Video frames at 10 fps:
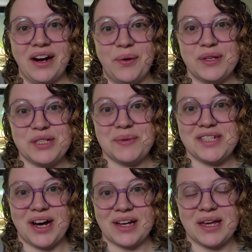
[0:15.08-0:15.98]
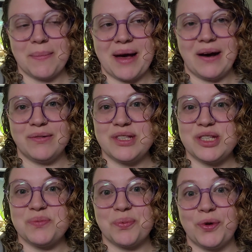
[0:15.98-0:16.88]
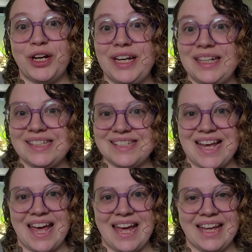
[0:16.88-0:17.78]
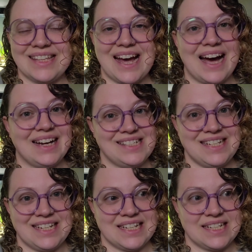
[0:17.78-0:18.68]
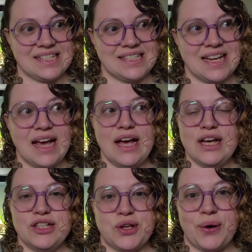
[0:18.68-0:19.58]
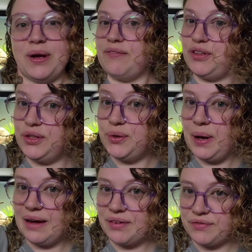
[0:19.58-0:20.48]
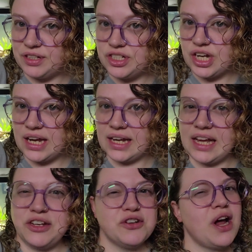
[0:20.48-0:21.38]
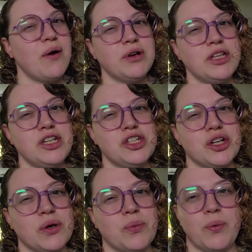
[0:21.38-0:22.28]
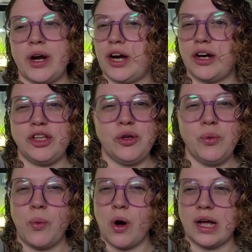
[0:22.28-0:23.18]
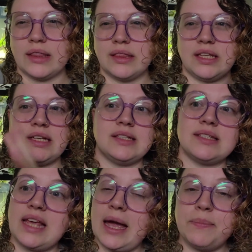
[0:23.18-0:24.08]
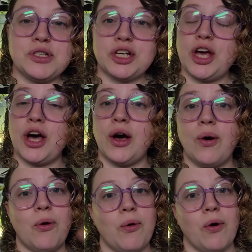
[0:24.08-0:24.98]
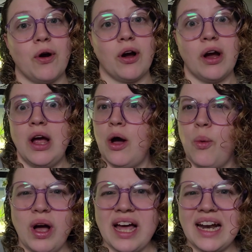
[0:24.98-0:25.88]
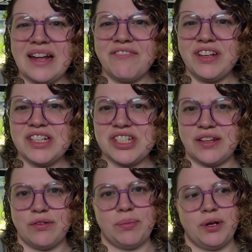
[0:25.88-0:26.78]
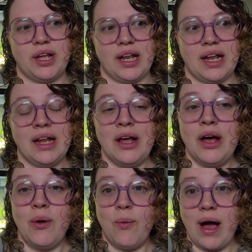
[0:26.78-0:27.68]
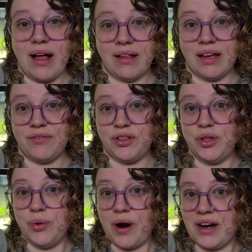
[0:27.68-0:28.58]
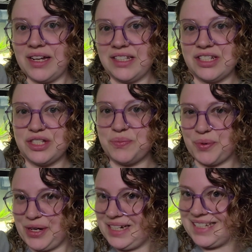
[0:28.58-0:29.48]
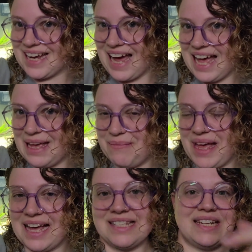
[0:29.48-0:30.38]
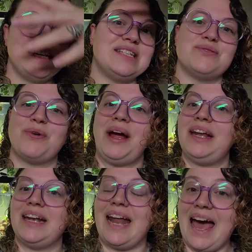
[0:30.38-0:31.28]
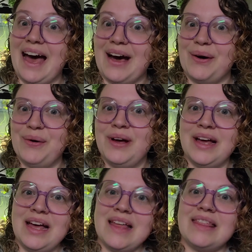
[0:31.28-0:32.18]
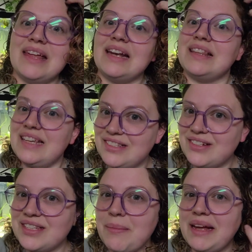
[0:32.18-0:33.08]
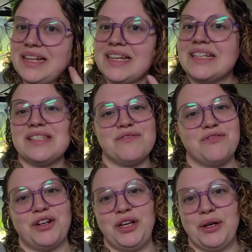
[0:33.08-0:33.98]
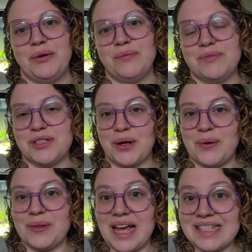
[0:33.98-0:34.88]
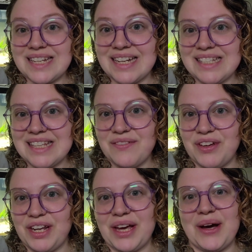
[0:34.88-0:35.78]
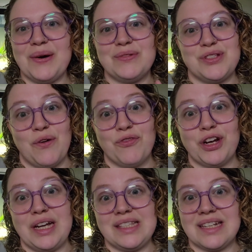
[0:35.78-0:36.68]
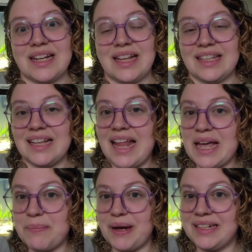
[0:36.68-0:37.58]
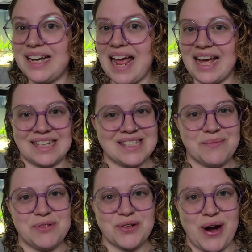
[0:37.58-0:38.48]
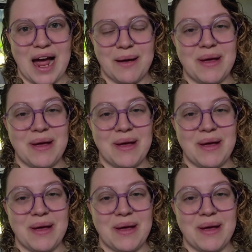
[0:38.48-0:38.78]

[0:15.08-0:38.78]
going to be talking about spring tank ideas. So if you have a fish tank and you're not really sure where you want the scape to go or what kind of fish to even put in it, well, if you are into springtime as it is right now, then these are some ideas for you. So let's get into the video. Don't forget to click the like button and subscribe.